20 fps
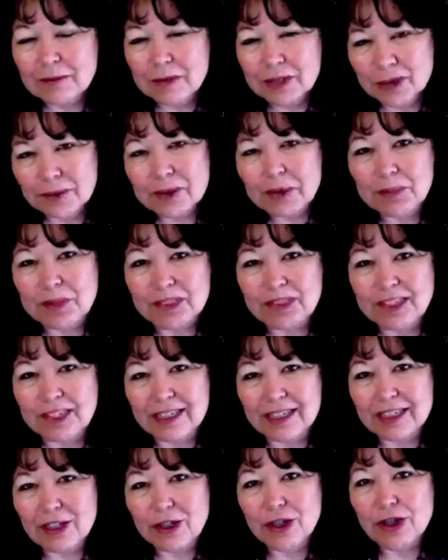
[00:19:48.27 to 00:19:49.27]
I'm going to repeat
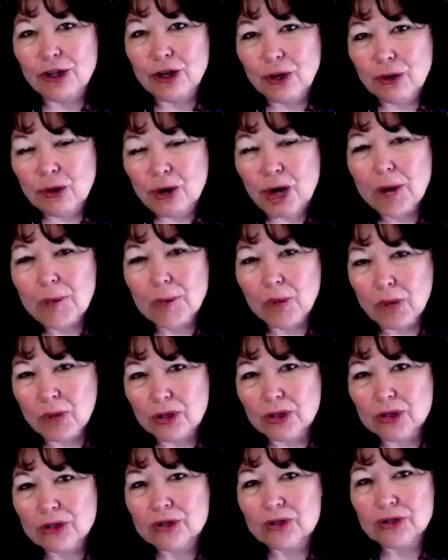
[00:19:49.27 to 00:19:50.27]
that. No
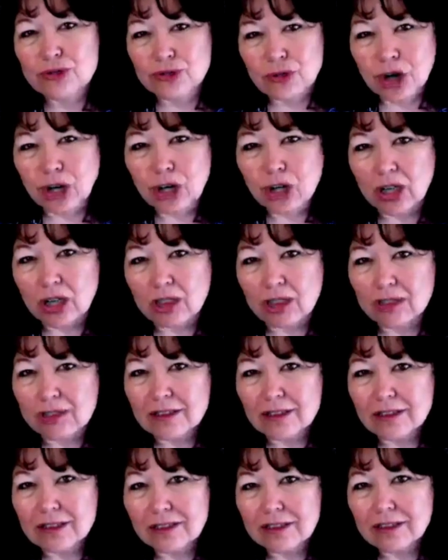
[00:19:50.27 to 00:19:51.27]
more struggle
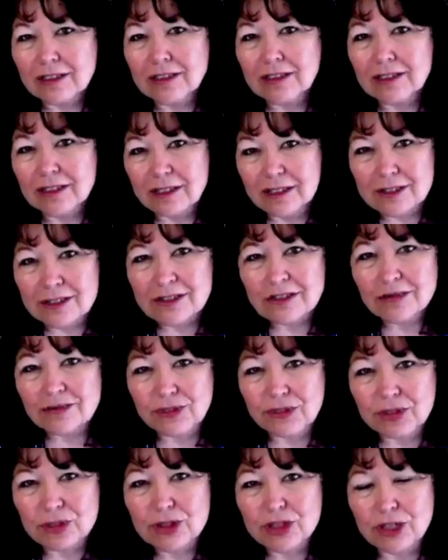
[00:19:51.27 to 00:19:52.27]
is the
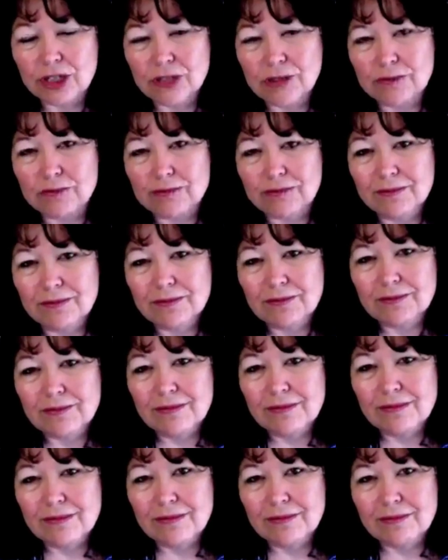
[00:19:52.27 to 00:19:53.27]
future.
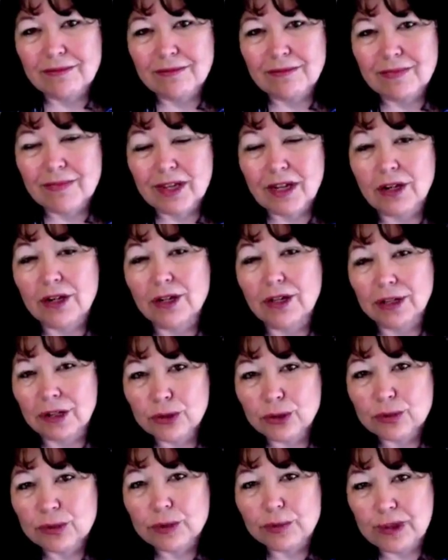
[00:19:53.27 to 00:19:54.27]
Are
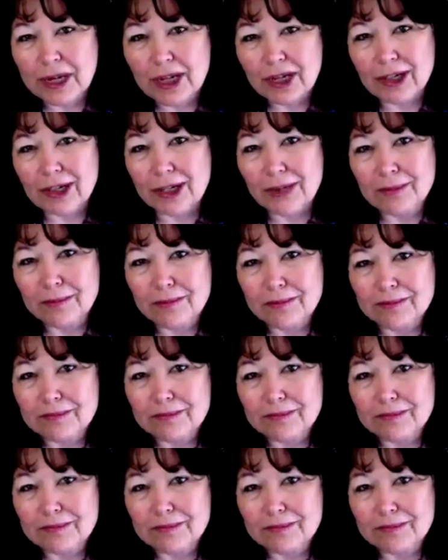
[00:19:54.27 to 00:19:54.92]
you prepared?